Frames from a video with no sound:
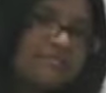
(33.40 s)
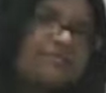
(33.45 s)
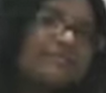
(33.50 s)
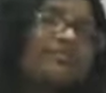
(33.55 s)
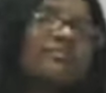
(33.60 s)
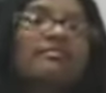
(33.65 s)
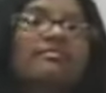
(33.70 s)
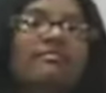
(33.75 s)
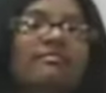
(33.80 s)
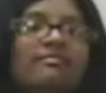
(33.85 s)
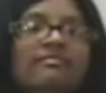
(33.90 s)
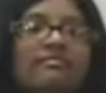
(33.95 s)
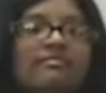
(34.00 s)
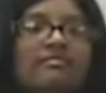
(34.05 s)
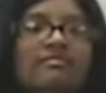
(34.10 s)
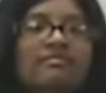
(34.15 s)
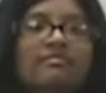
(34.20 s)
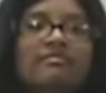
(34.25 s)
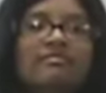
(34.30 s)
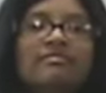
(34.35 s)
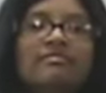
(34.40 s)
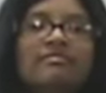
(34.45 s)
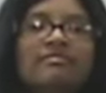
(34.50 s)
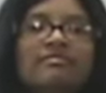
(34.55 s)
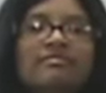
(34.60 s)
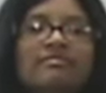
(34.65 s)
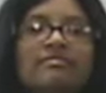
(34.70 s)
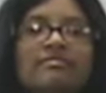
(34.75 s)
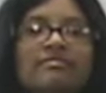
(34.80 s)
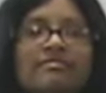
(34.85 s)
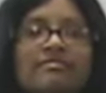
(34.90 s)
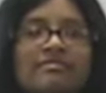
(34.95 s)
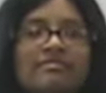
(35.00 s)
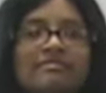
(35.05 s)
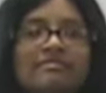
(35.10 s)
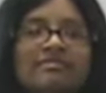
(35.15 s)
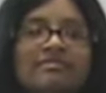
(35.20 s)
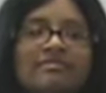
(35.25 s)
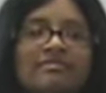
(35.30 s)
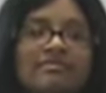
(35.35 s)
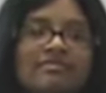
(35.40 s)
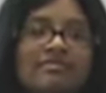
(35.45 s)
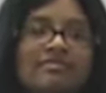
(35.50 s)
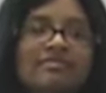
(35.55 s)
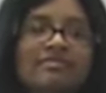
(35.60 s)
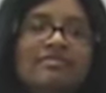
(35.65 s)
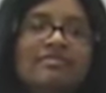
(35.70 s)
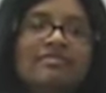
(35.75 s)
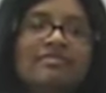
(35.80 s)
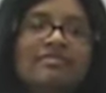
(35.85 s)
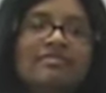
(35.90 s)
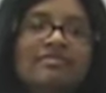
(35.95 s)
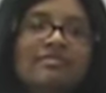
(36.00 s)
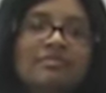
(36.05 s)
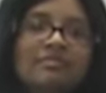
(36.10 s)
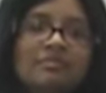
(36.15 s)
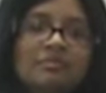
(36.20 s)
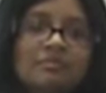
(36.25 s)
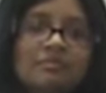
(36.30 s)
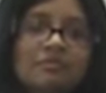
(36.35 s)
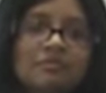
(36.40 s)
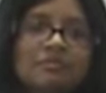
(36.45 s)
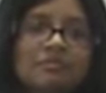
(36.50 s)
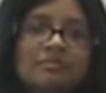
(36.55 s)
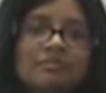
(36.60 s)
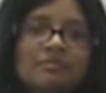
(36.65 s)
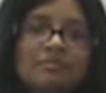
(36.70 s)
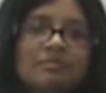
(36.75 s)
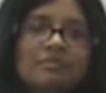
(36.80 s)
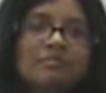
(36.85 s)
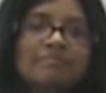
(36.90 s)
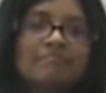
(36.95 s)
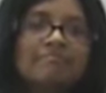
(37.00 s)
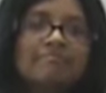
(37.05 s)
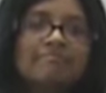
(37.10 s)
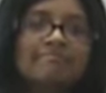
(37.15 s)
The person shown says nothing.